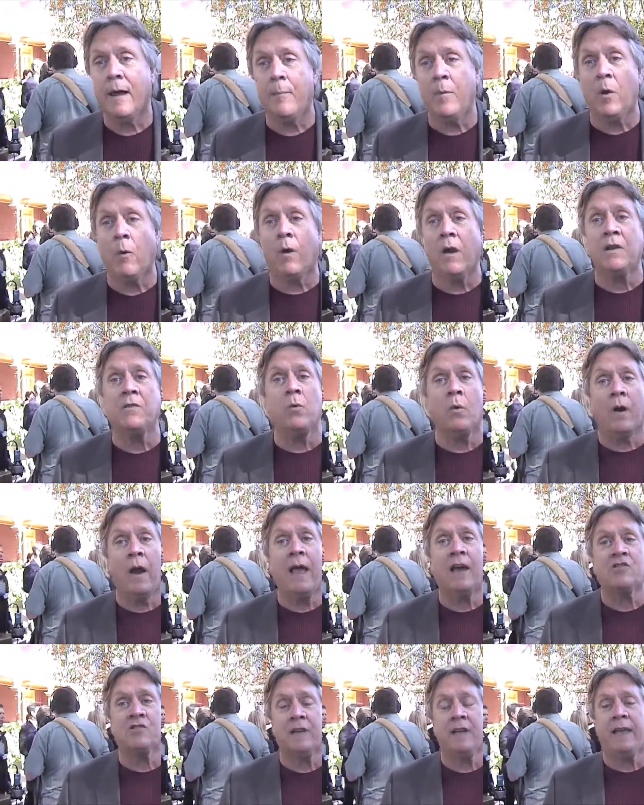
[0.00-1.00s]
And we're,
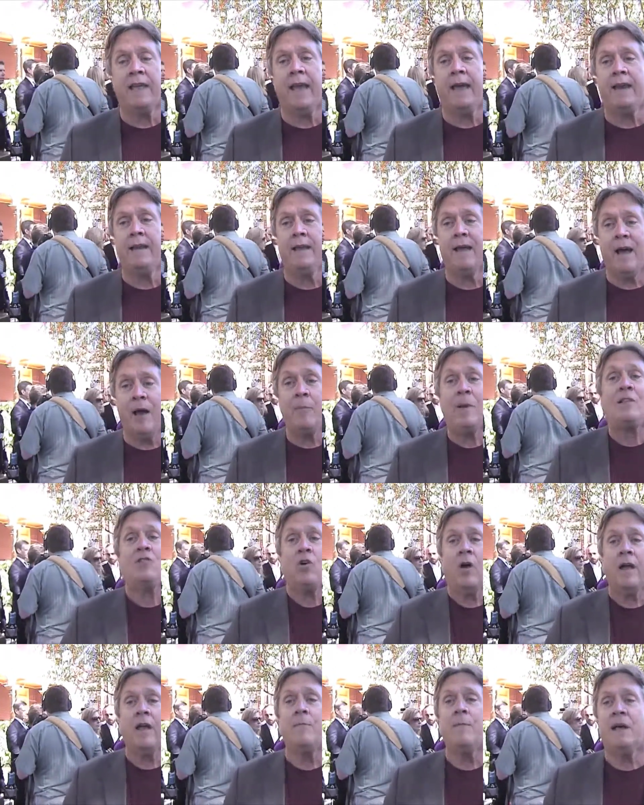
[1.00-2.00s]
we're actually getting. I'm not
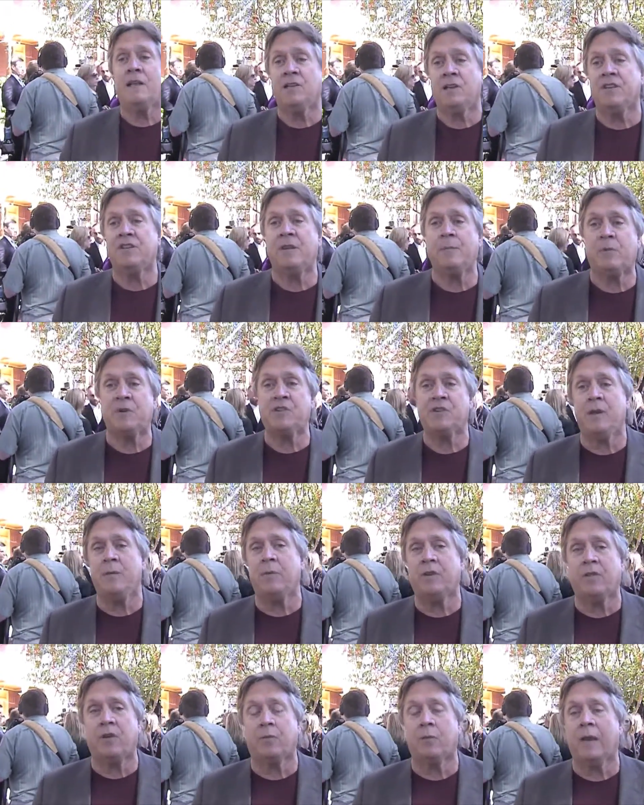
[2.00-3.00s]
talking about Disney per se,
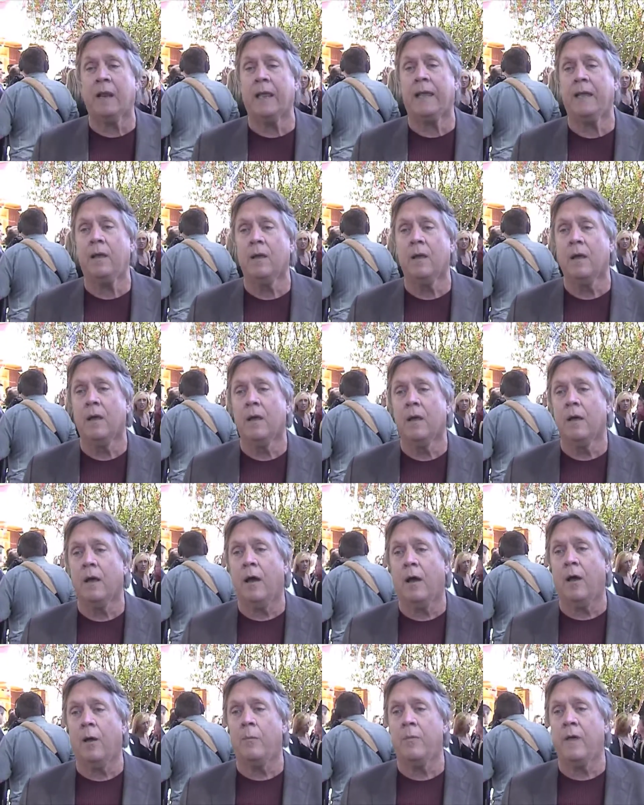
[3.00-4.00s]
but they're really
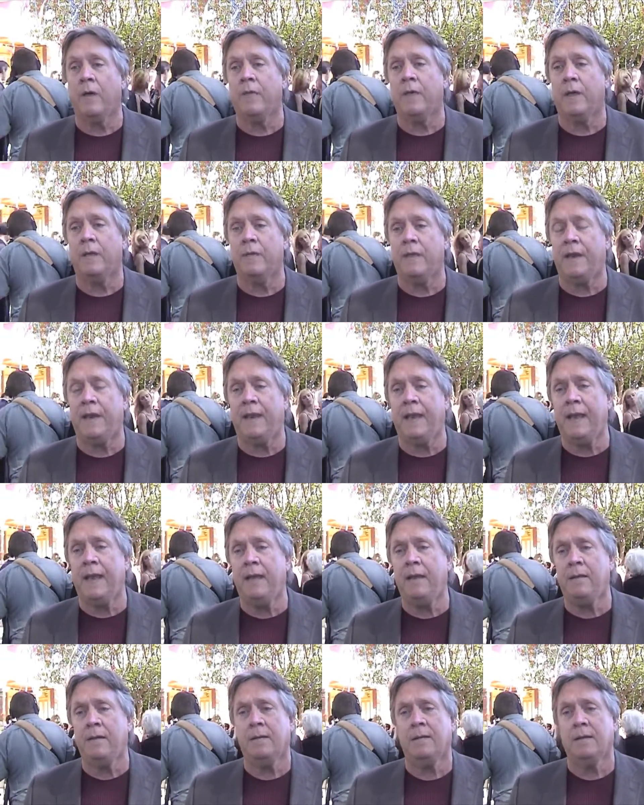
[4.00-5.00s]
uh, the the
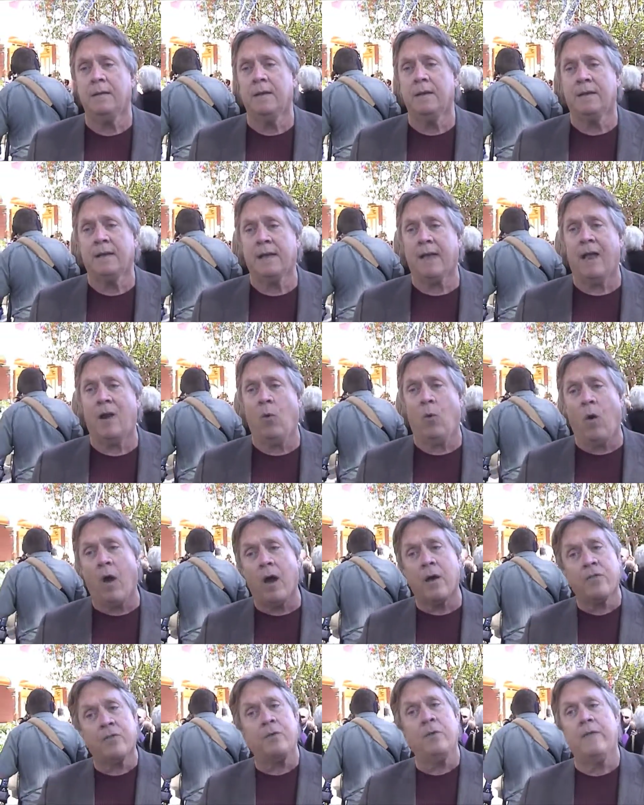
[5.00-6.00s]
need to kind of
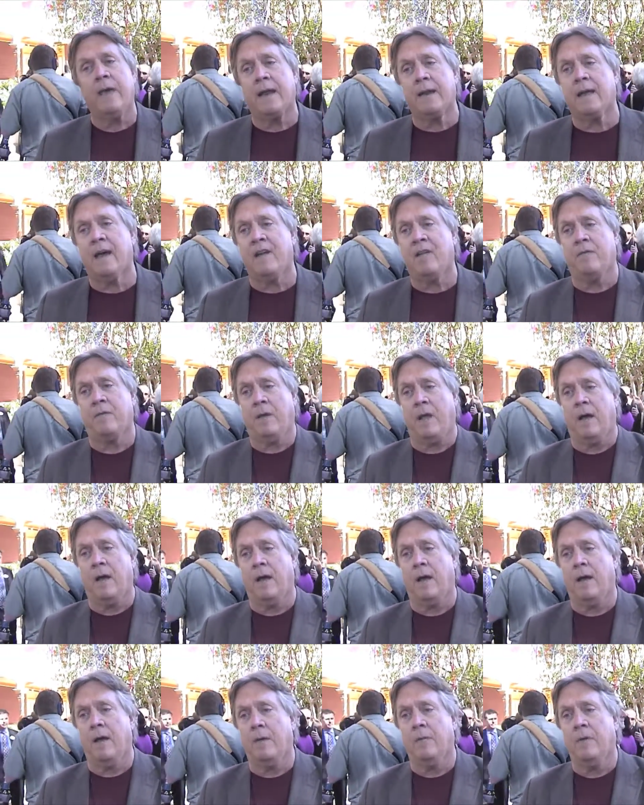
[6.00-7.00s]
walk through that kind of
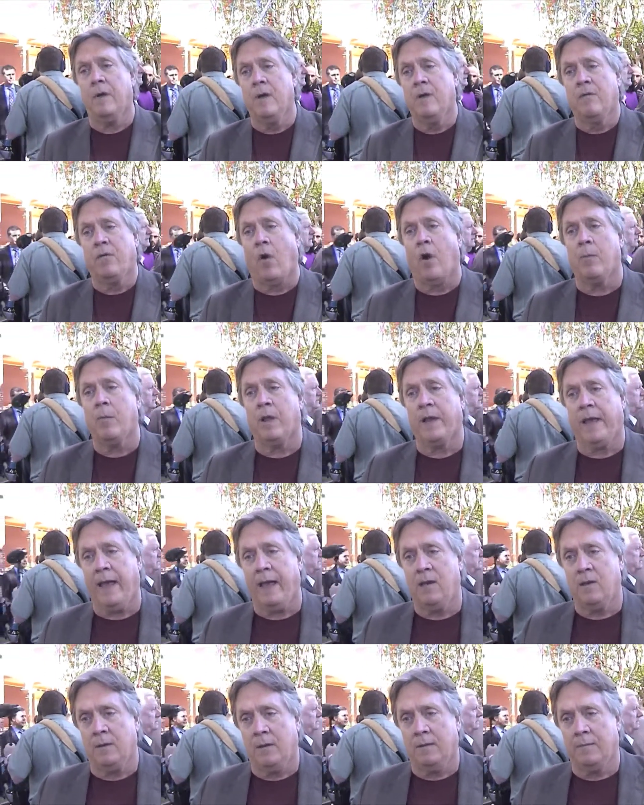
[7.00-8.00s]
uh, formal
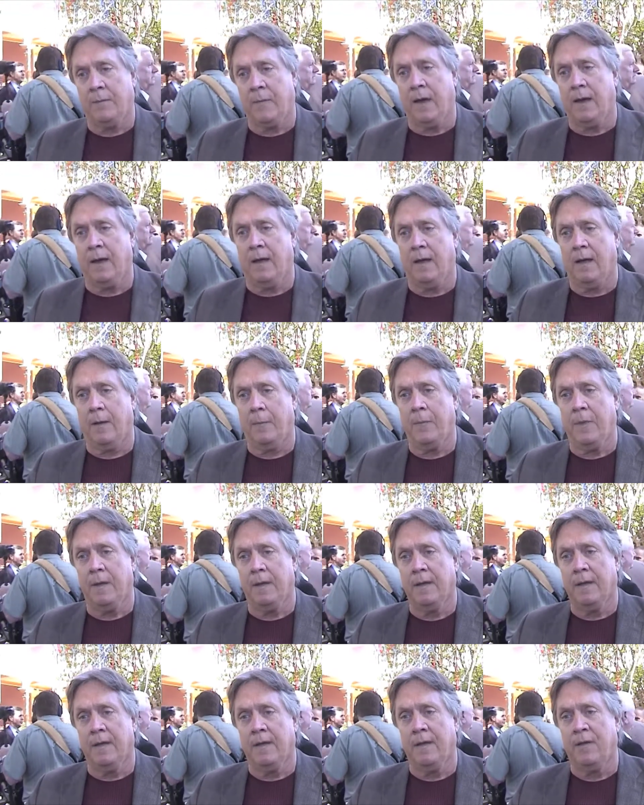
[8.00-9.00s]
gate.
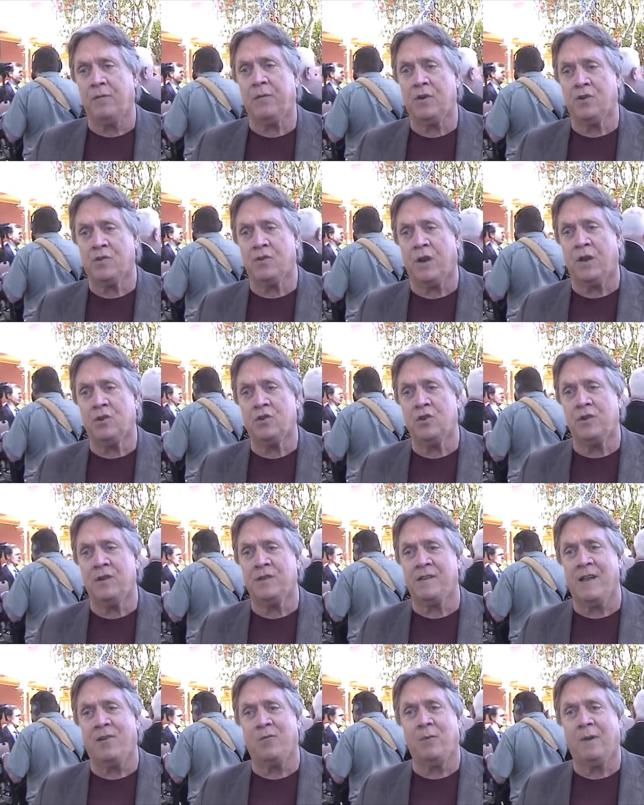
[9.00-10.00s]
Uh, infrastructure
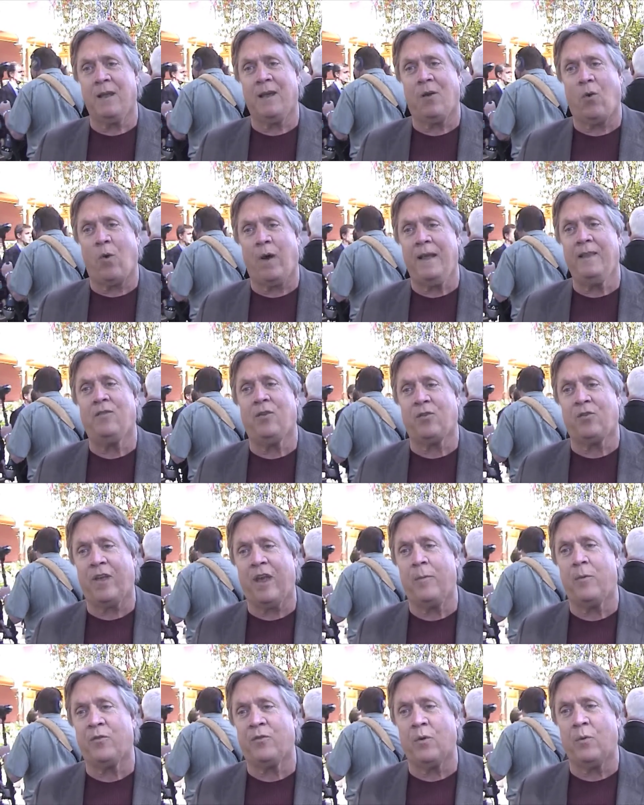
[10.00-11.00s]
is not really quite the
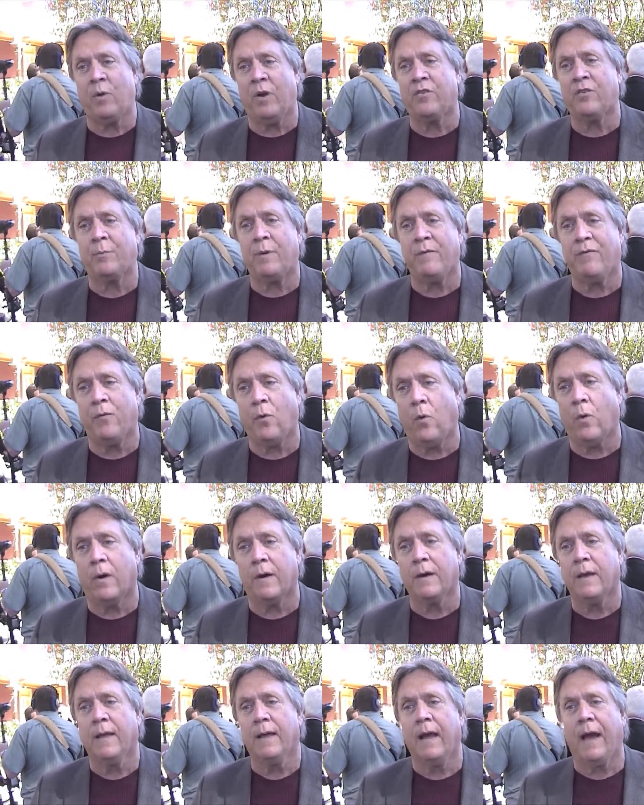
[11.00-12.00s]
same as it was
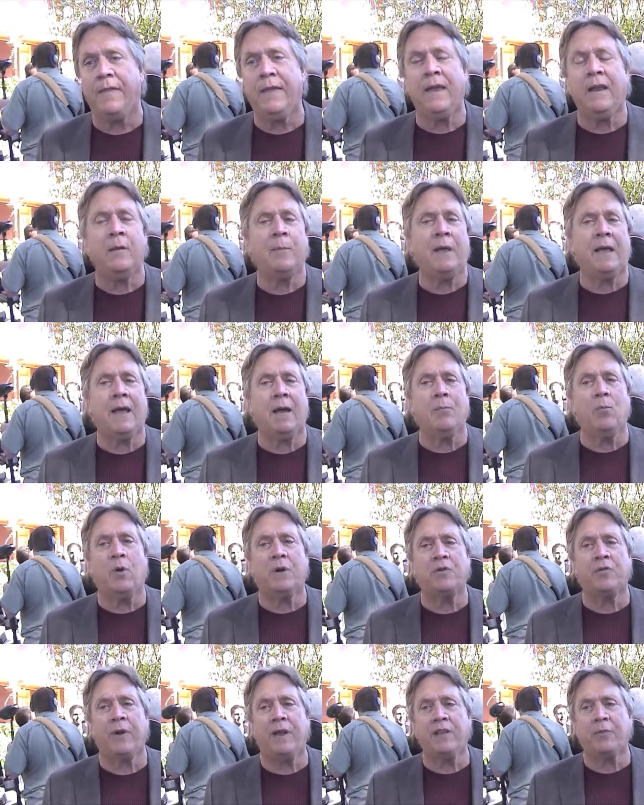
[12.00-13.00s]
before. I think it'll become
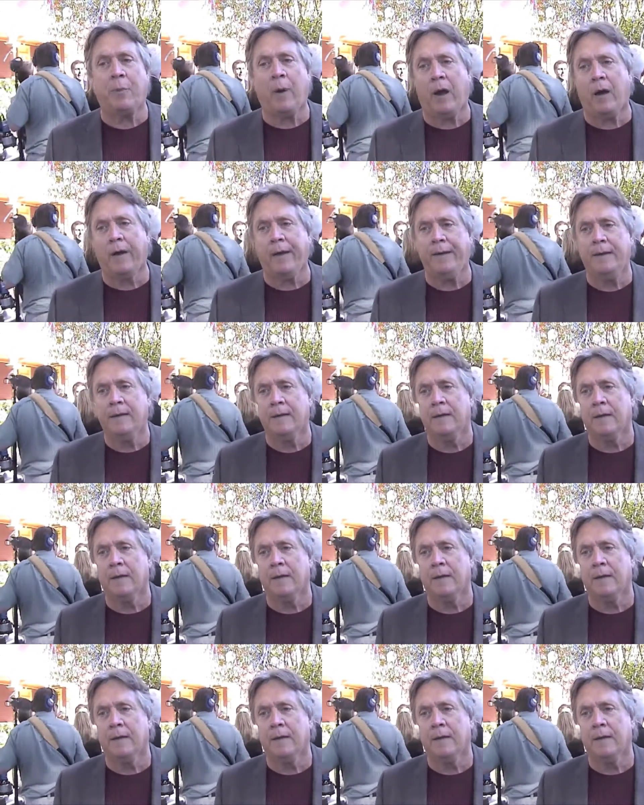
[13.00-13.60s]
more transparent.